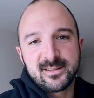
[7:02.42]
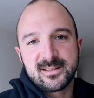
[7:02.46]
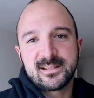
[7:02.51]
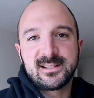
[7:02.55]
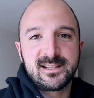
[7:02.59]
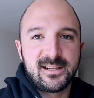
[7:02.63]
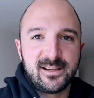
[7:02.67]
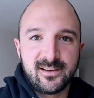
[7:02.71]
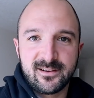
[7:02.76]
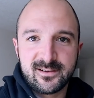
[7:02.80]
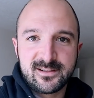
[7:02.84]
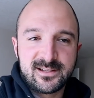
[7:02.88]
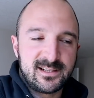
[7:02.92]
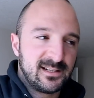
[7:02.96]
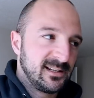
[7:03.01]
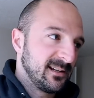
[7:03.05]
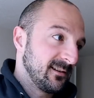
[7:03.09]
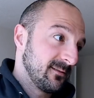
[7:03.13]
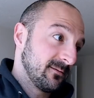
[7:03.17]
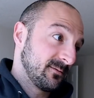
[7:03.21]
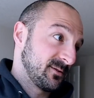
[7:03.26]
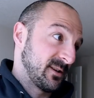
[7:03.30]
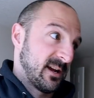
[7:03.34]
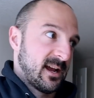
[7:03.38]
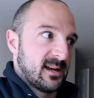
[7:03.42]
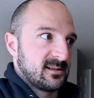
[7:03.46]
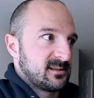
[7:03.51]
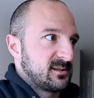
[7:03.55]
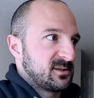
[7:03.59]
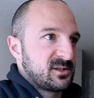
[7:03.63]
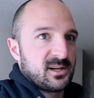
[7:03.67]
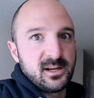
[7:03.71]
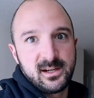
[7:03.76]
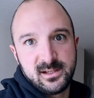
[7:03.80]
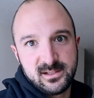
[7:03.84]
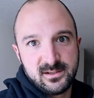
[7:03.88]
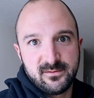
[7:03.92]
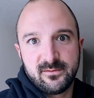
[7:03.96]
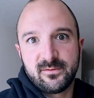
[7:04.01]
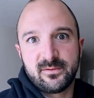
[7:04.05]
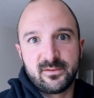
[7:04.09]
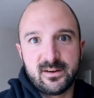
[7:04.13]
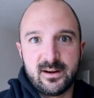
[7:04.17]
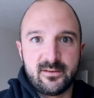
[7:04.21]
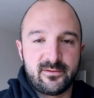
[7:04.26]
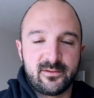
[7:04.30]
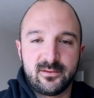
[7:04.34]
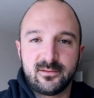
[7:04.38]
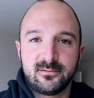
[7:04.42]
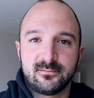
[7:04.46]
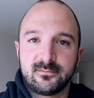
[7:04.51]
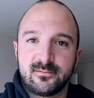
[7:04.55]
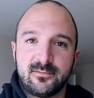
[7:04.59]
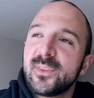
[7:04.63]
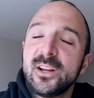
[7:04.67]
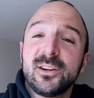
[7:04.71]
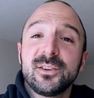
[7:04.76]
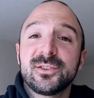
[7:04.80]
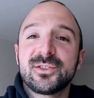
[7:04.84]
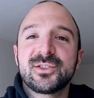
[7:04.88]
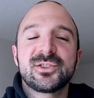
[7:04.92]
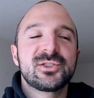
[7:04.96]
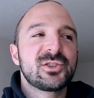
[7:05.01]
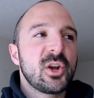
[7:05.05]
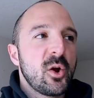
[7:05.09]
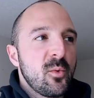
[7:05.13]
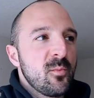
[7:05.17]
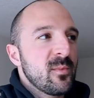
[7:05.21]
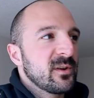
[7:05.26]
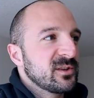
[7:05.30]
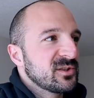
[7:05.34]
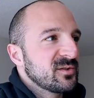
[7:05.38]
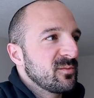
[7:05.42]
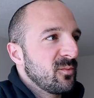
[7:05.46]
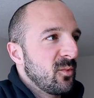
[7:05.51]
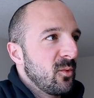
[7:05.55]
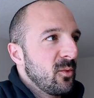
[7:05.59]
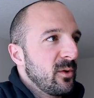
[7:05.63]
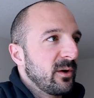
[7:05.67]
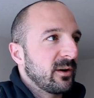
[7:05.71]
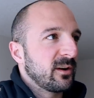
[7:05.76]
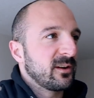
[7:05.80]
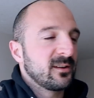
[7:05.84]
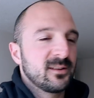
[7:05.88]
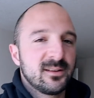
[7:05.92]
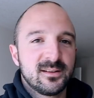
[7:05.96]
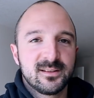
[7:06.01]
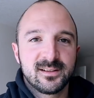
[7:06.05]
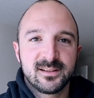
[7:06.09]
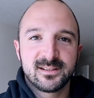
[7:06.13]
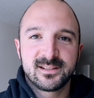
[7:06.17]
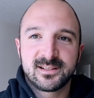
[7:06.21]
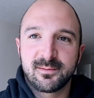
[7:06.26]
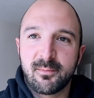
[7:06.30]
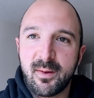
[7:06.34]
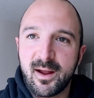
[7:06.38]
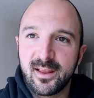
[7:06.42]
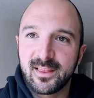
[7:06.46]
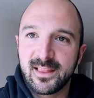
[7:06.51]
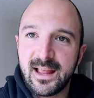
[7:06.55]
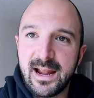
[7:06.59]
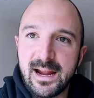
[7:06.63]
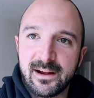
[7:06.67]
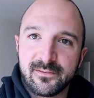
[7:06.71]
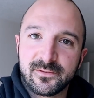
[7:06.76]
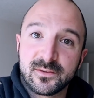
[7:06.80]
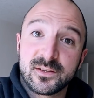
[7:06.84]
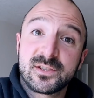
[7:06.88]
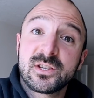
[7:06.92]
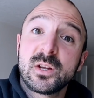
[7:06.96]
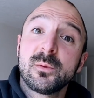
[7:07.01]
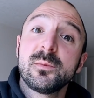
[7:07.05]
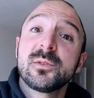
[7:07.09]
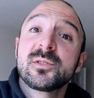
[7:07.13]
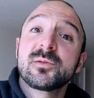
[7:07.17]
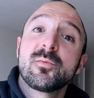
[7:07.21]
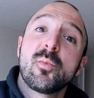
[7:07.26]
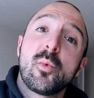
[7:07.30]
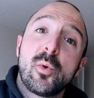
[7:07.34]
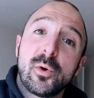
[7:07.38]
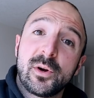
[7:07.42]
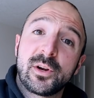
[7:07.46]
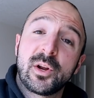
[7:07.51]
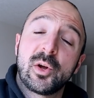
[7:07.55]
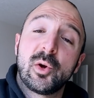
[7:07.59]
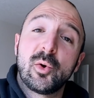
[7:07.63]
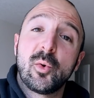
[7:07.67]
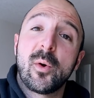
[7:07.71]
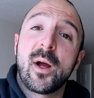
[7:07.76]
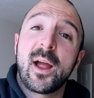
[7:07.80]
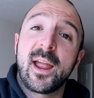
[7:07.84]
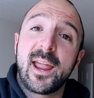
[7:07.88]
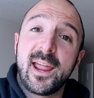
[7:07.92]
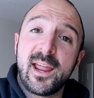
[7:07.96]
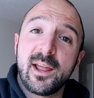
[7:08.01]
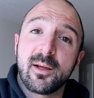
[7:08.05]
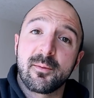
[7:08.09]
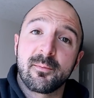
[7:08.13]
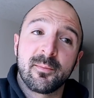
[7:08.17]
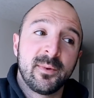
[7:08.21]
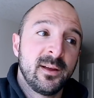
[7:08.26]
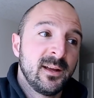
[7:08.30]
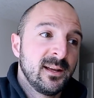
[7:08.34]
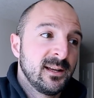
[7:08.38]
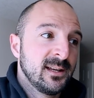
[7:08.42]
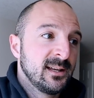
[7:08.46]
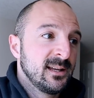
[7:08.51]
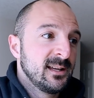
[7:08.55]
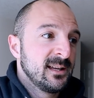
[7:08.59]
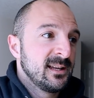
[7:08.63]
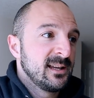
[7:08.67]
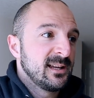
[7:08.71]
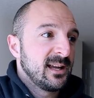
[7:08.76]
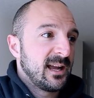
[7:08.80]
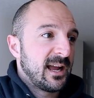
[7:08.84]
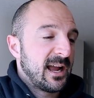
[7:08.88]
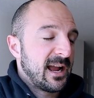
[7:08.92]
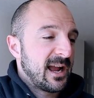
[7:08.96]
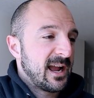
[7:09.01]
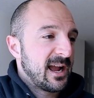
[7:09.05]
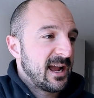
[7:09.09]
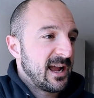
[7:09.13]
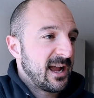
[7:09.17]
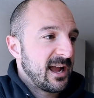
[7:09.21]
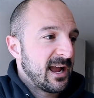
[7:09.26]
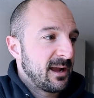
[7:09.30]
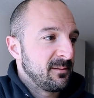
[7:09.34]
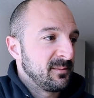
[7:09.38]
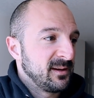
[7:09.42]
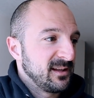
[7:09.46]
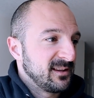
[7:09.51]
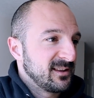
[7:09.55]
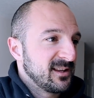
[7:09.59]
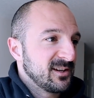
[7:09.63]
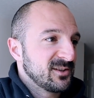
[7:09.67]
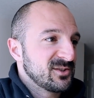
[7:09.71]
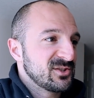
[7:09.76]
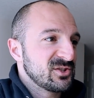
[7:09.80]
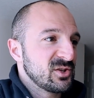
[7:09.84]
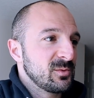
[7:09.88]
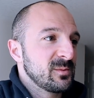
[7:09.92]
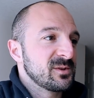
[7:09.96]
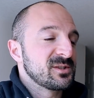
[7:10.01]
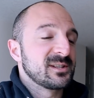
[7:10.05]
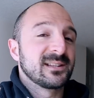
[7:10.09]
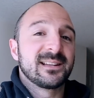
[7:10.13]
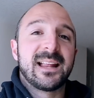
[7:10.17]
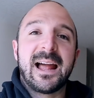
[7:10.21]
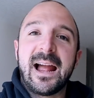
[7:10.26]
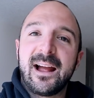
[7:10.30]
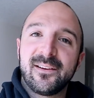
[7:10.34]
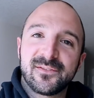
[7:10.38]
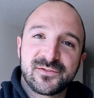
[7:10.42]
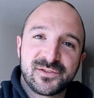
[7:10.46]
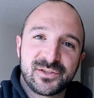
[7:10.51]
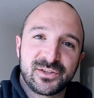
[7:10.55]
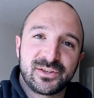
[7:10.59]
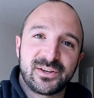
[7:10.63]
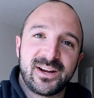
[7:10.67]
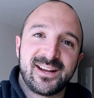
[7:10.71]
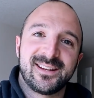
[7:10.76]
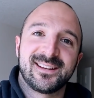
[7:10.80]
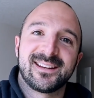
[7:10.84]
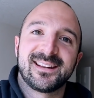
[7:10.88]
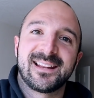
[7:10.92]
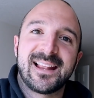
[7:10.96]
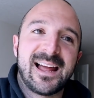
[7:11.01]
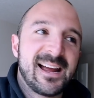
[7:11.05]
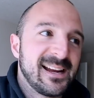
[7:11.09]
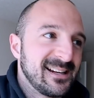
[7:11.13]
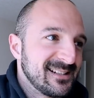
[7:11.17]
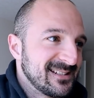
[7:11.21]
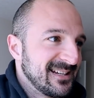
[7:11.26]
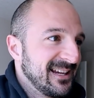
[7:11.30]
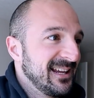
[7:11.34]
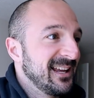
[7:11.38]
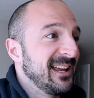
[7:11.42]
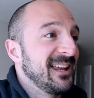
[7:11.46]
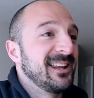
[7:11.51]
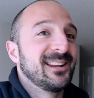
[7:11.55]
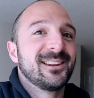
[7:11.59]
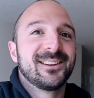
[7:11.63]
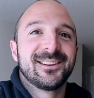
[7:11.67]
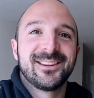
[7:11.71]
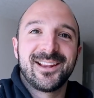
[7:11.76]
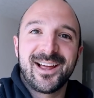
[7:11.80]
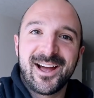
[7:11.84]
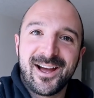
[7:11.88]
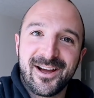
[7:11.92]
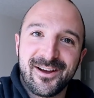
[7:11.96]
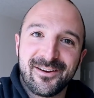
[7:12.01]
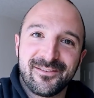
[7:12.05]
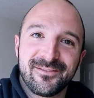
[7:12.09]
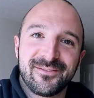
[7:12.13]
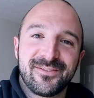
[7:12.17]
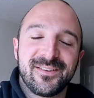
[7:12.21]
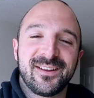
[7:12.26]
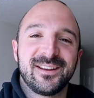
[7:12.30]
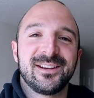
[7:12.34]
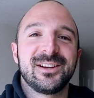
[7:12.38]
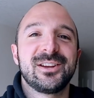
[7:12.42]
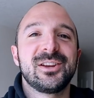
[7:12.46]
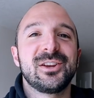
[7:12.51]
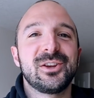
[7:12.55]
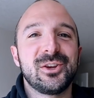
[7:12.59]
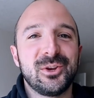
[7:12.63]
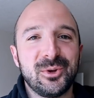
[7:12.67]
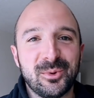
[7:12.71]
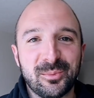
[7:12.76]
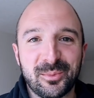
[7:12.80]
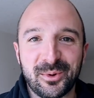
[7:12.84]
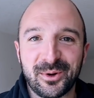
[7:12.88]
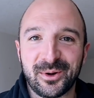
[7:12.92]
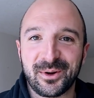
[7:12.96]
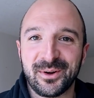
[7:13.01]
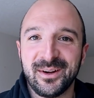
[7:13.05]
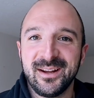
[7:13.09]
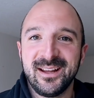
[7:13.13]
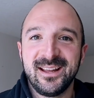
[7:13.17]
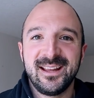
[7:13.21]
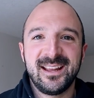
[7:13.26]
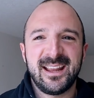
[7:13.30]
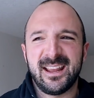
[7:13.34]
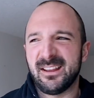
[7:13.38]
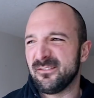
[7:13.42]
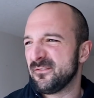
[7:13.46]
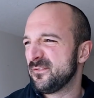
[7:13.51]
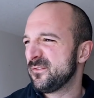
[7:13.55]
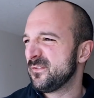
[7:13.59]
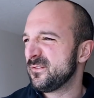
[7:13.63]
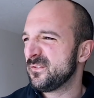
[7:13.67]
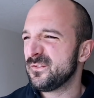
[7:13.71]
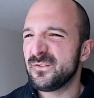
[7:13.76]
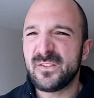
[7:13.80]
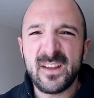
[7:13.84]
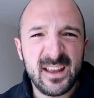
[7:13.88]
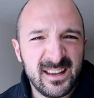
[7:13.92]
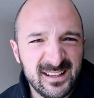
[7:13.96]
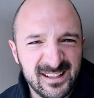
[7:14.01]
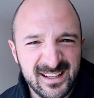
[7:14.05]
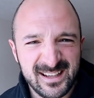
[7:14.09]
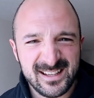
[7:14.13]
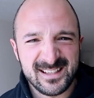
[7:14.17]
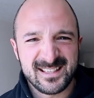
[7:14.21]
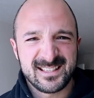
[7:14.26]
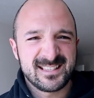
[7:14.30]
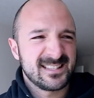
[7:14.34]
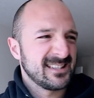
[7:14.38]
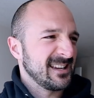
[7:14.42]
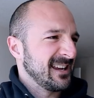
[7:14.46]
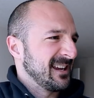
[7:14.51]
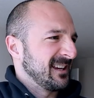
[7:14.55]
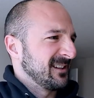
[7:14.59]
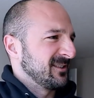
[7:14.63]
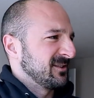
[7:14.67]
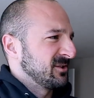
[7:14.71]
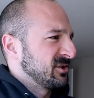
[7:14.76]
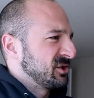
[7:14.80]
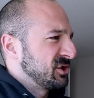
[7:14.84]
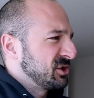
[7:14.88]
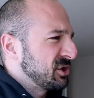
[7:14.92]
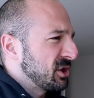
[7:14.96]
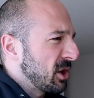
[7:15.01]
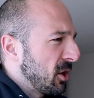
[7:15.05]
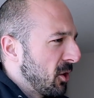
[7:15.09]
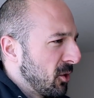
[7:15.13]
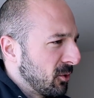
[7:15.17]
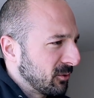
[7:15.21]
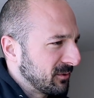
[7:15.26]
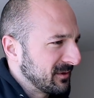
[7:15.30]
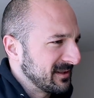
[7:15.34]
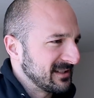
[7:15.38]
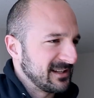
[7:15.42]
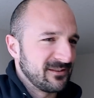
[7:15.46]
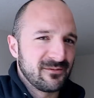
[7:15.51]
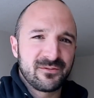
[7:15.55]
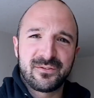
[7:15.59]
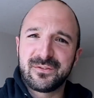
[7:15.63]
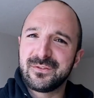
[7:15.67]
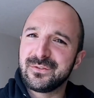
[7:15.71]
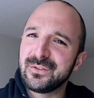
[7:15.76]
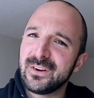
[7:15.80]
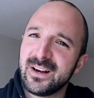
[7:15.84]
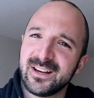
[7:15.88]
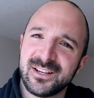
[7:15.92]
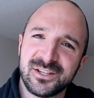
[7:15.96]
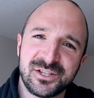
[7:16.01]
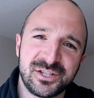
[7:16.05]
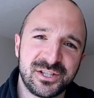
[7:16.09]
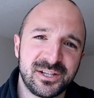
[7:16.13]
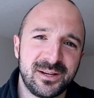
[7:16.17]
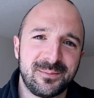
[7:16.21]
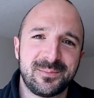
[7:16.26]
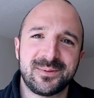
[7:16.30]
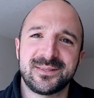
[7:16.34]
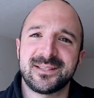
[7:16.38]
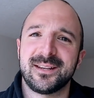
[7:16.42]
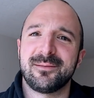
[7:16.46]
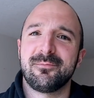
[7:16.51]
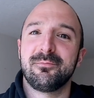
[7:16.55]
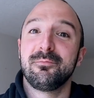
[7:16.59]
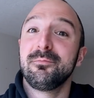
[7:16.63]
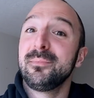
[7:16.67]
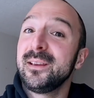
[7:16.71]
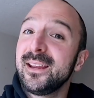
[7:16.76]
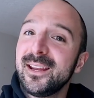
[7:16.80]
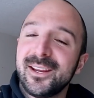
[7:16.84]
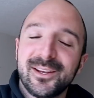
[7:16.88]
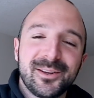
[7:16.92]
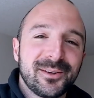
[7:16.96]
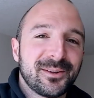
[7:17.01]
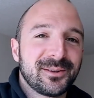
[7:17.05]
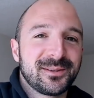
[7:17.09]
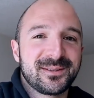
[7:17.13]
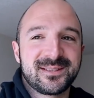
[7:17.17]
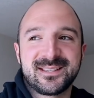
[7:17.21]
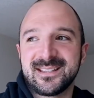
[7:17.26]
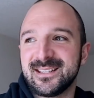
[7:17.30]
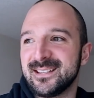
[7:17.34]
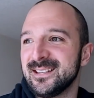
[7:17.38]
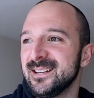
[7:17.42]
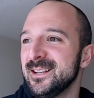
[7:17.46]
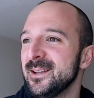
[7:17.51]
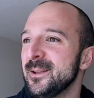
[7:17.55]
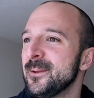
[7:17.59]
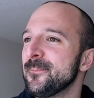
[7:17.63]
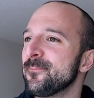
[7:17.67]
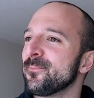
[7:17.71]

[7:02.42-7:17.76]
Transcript: his TRT, which hasn't changed in forever. There's so much more to my life. There's so much more to who I am. I mean, there's so much laughter and light and love and humor and fitness and jokes and friendships and meals and